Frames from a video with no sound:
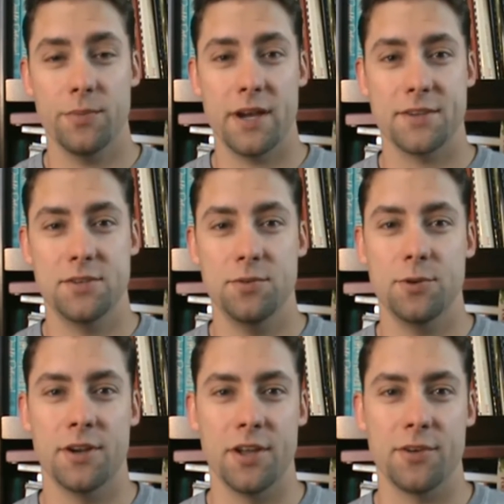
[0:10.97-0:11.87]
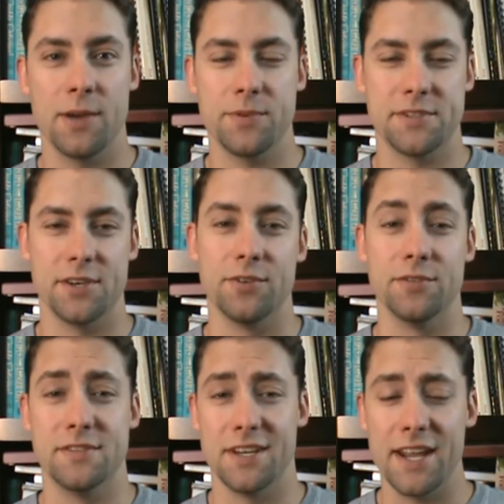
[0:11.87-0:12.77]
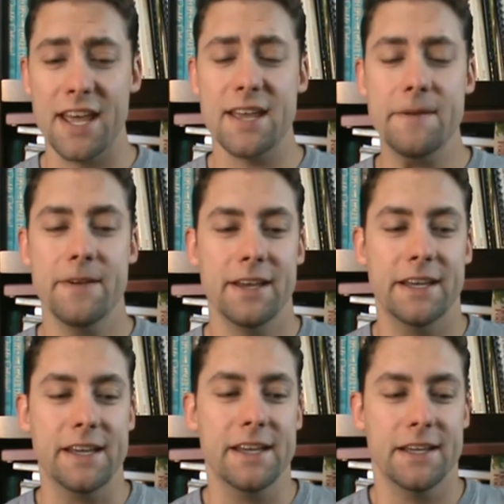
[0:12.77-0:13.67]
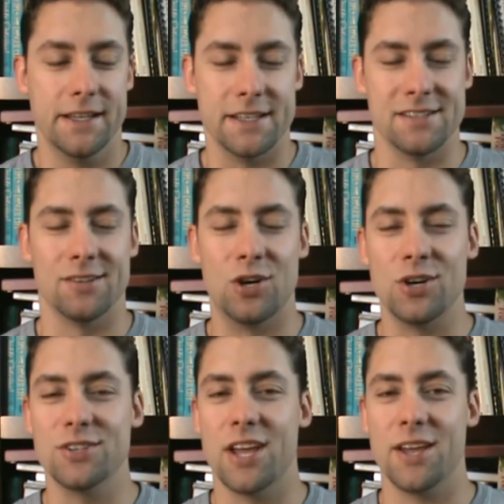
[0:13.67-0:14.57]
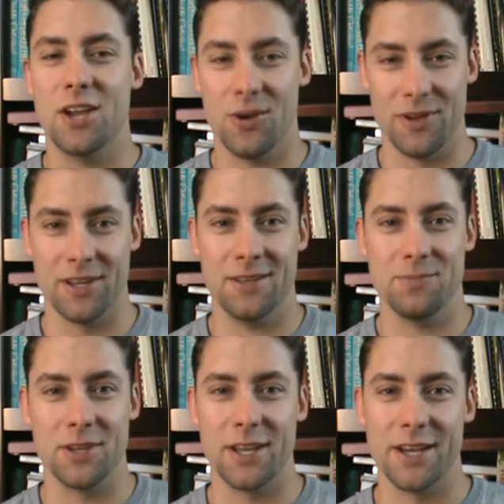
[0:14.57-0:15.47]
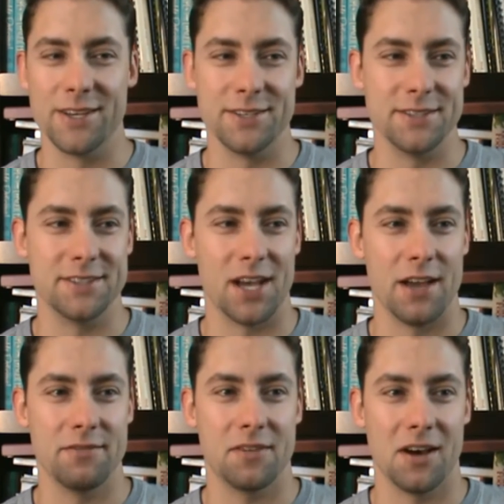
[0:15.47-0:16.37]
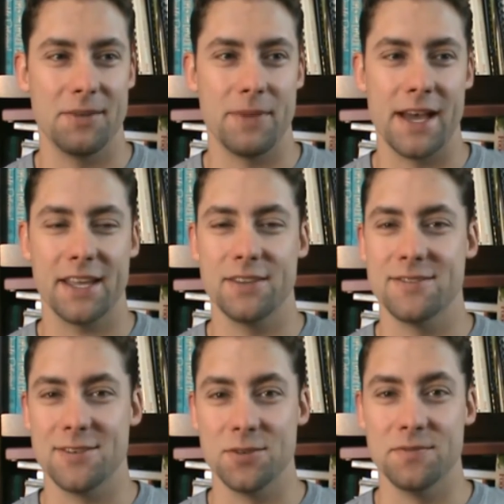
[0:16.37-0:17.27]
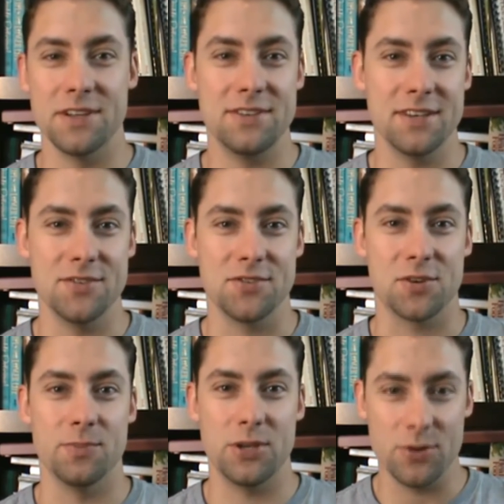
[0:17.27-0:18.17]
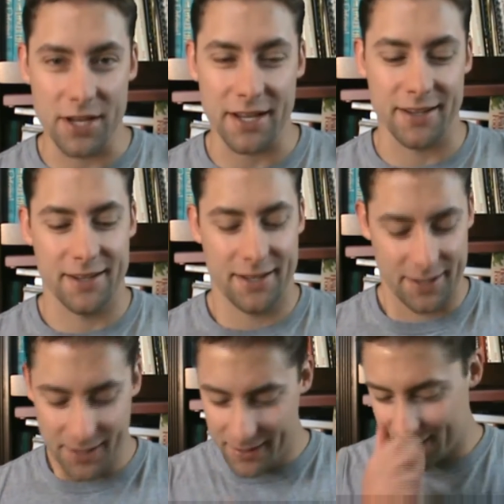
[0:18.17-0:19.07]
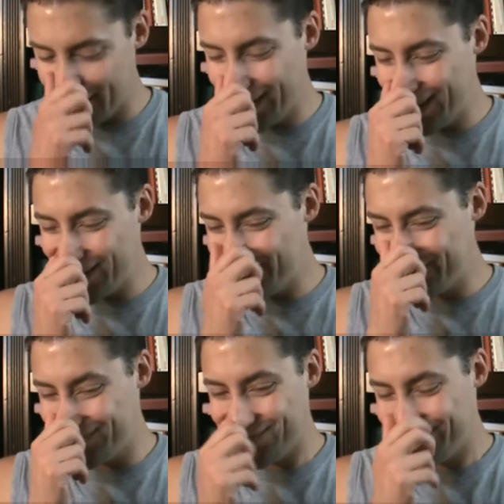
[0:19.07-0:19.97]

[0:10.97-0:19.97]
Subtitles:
welcome back to another episode. Today is a long day coming because I've got back into vintage computing. I